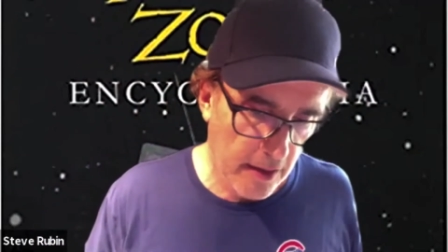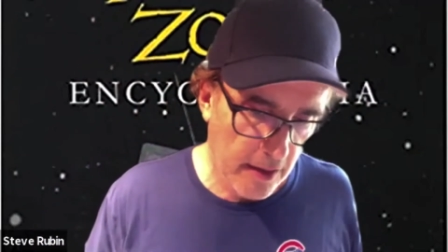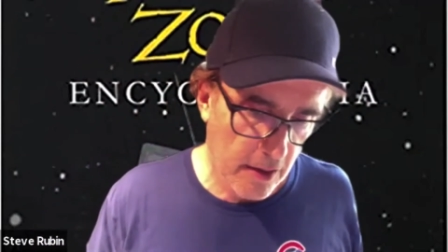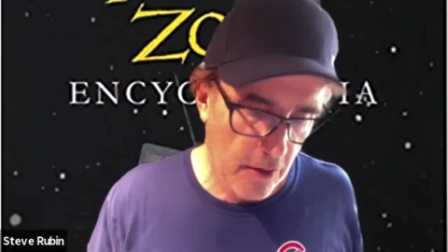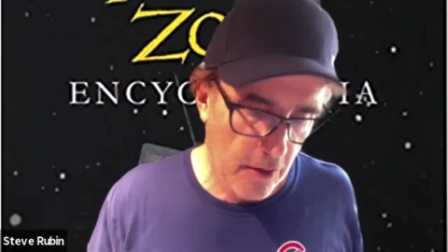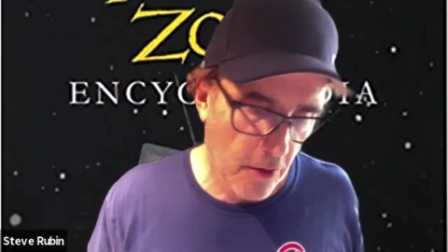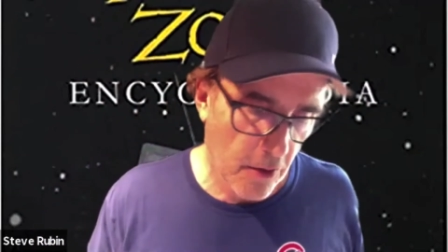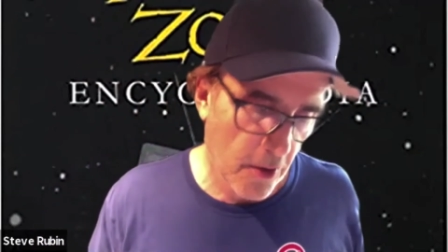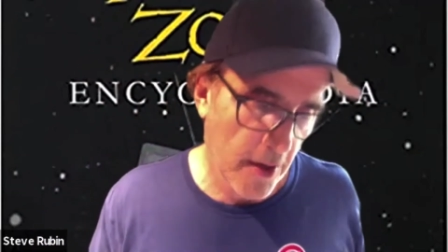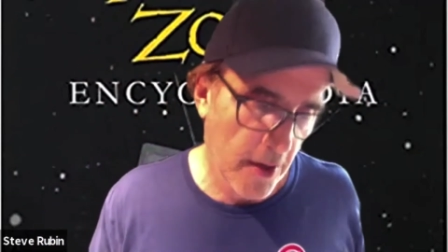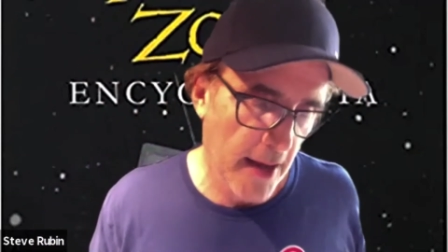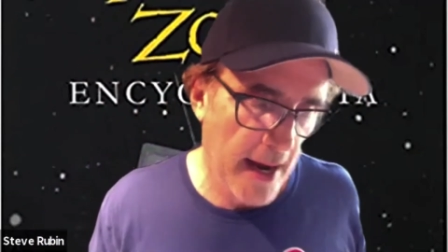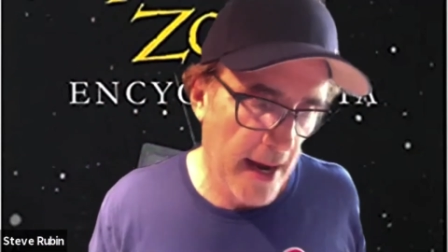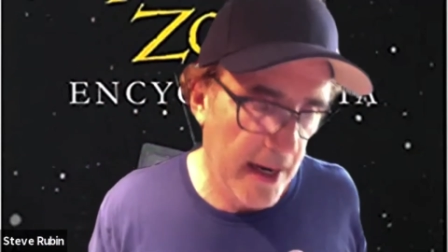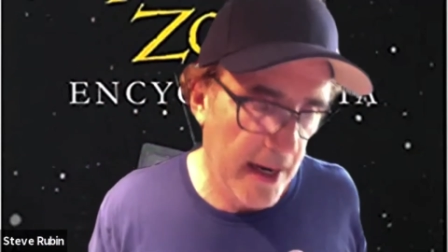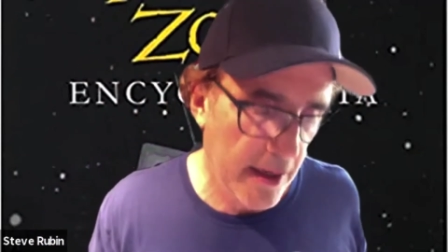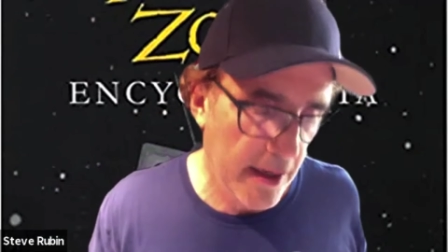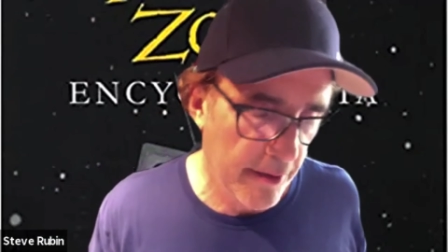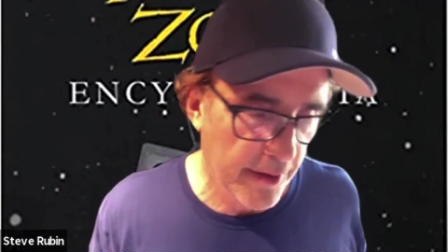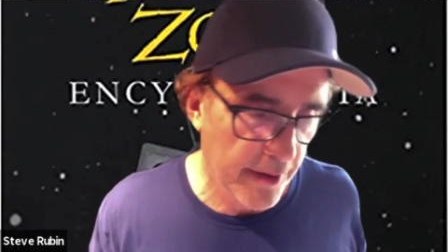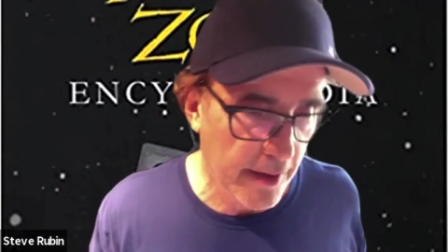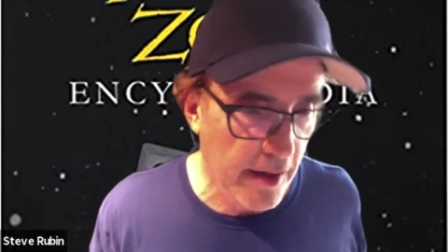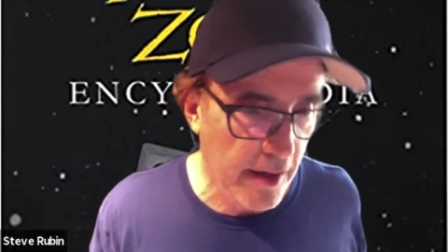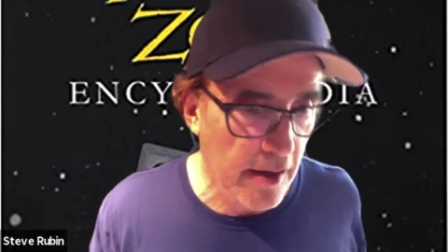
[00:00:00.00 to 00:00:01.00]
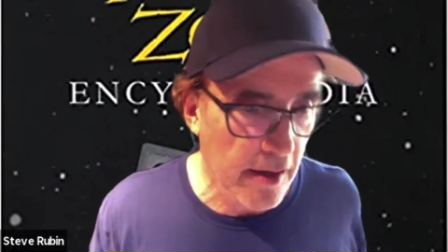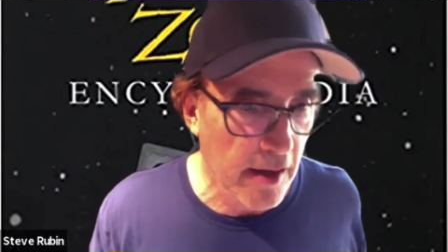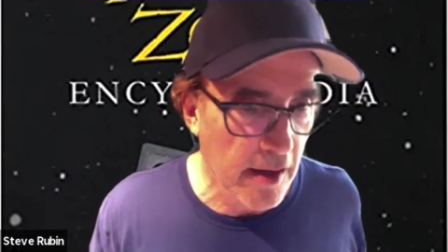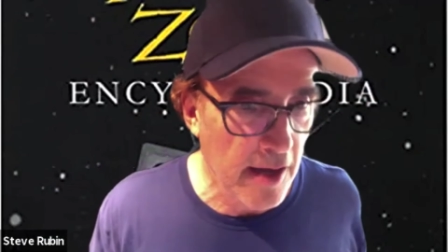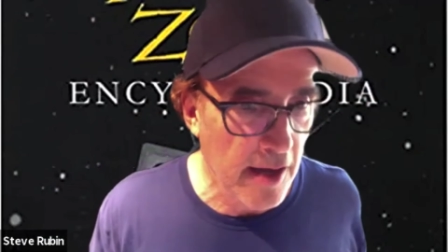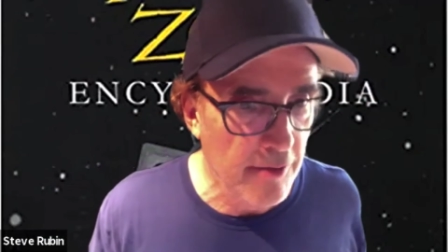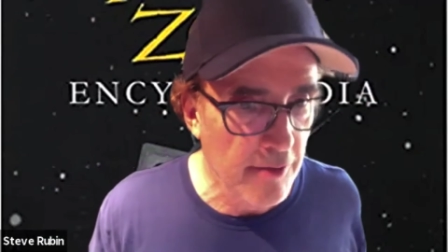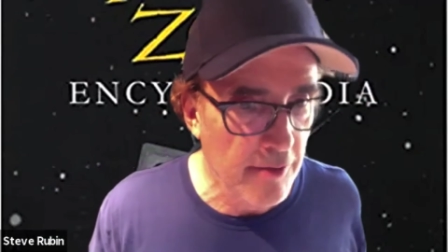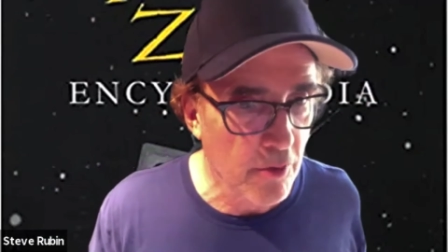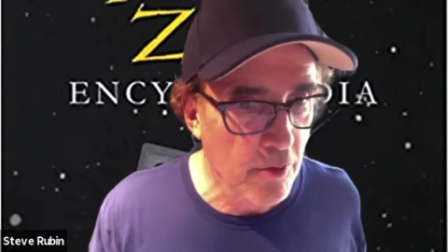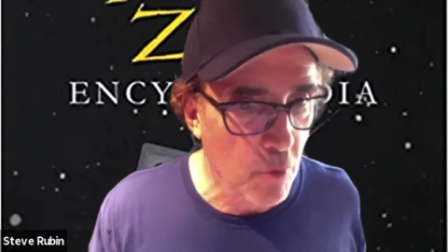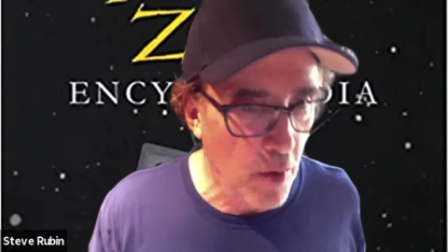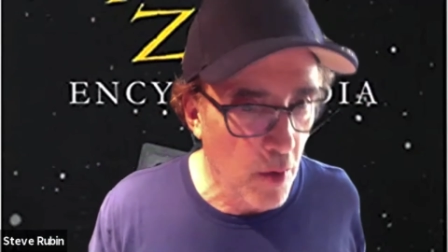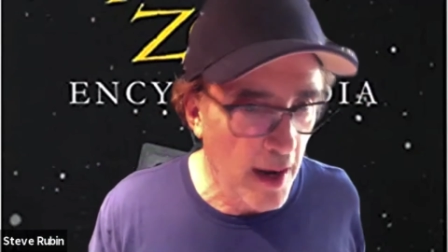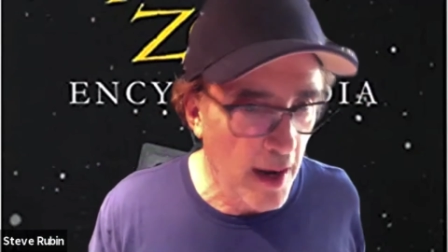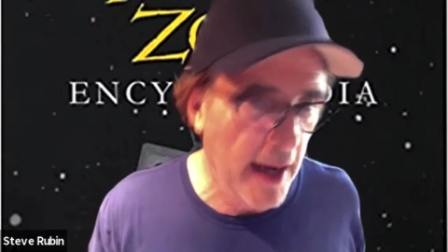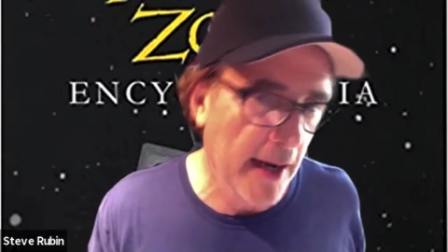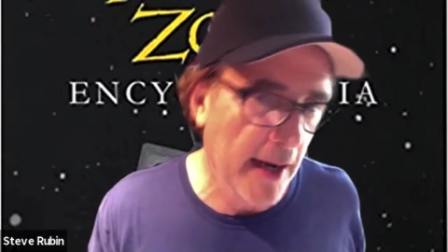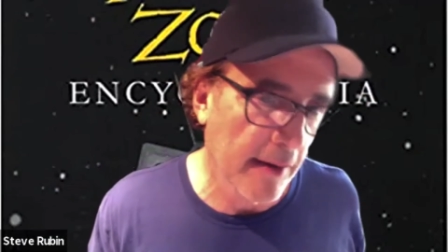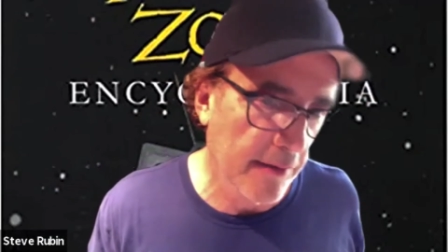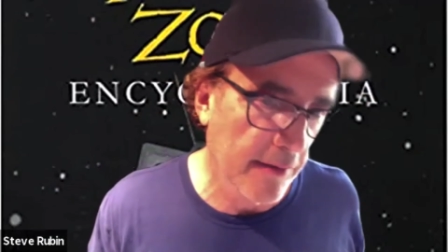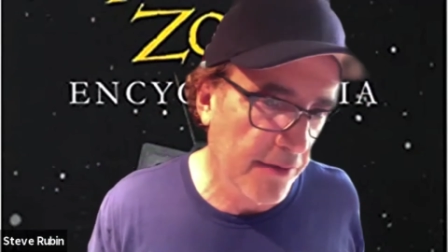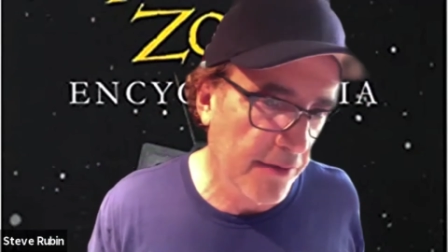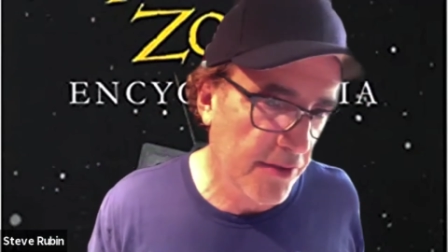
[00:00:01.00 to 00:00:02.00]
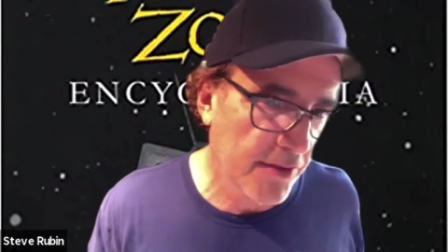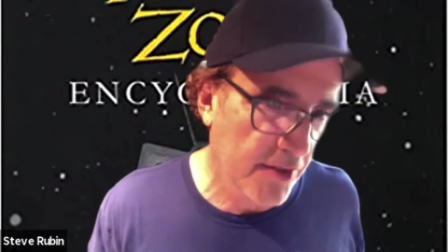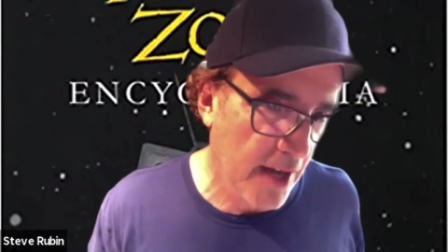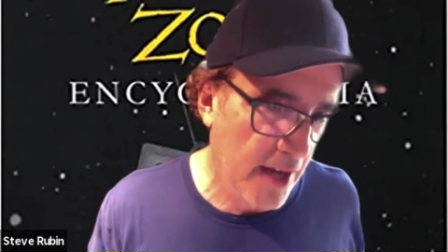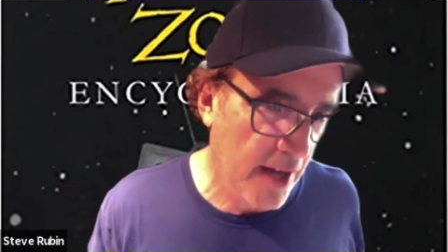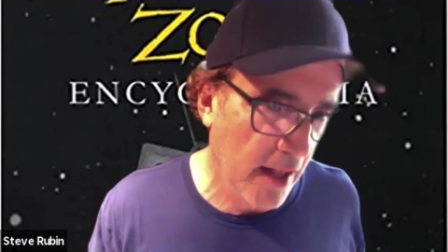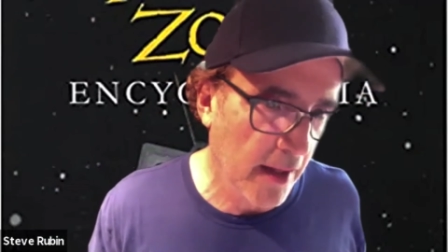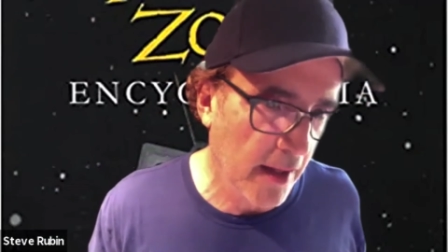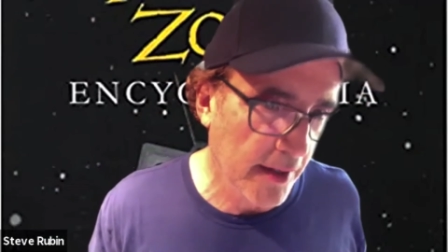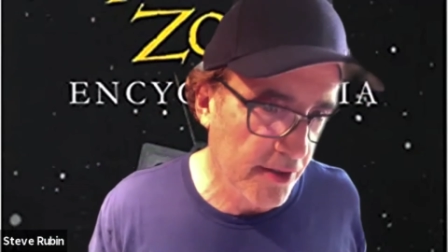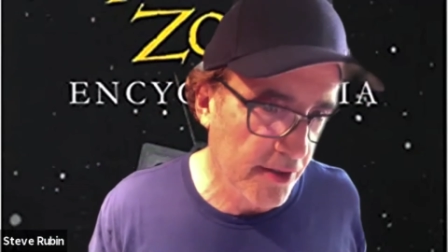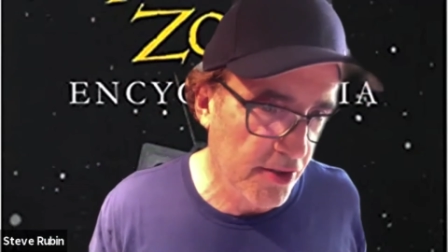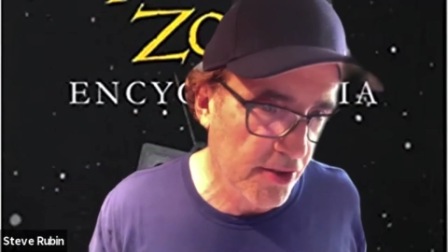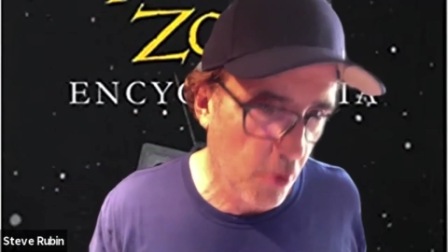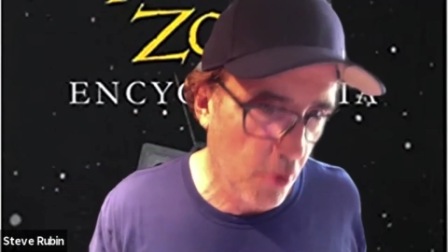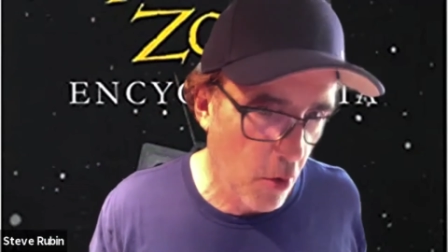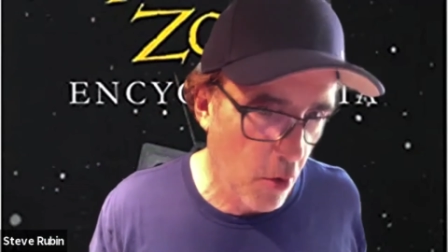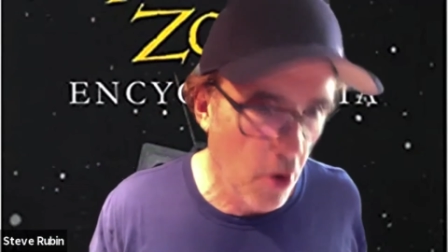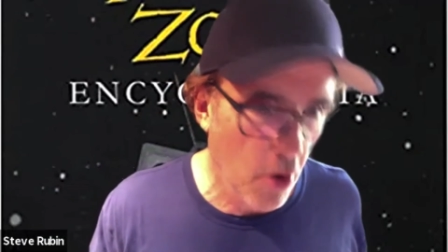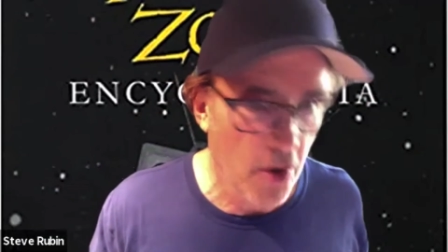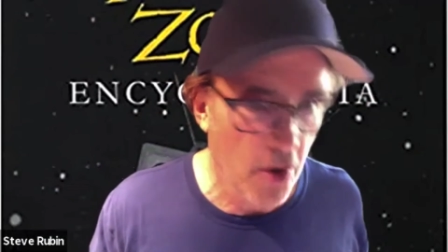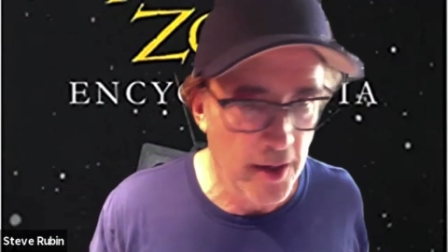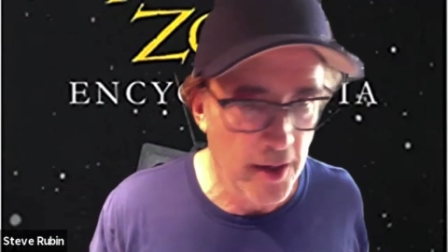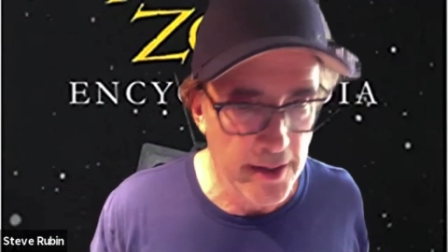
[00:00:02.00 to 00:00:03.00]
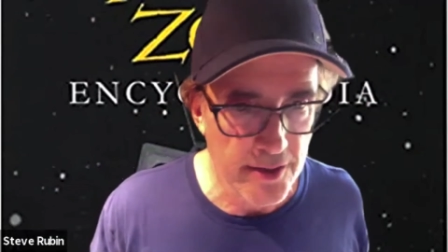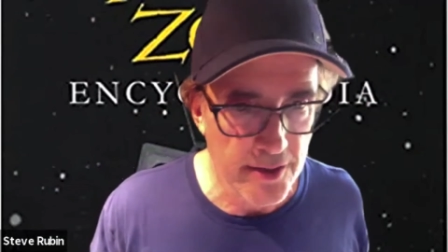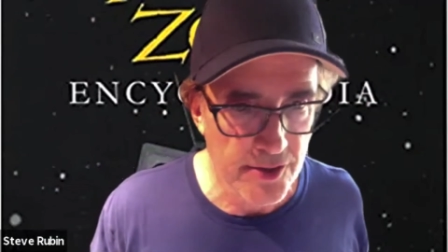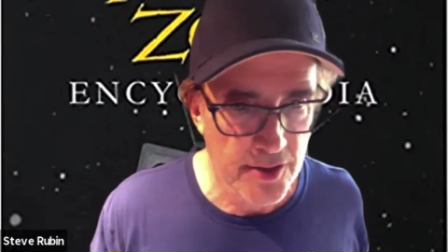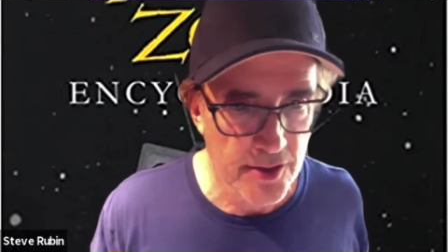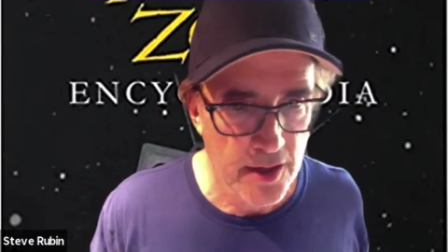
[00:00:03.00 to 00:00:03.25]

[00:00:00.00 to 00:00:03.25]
creative and clever way of telling stories